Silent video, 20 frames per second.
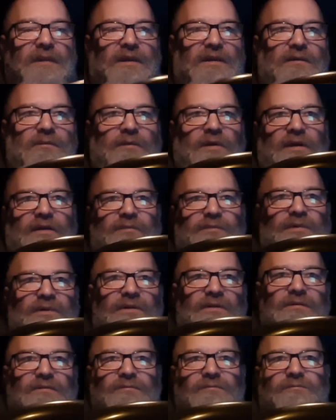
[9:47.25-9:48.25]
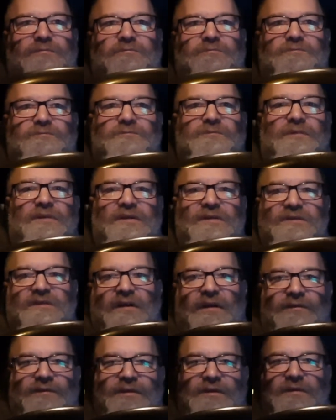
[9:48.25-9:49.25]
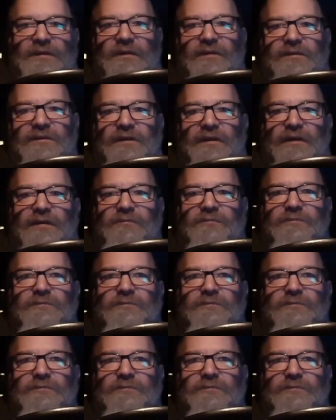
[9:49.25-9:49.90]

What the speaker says: He might be. He's often on time.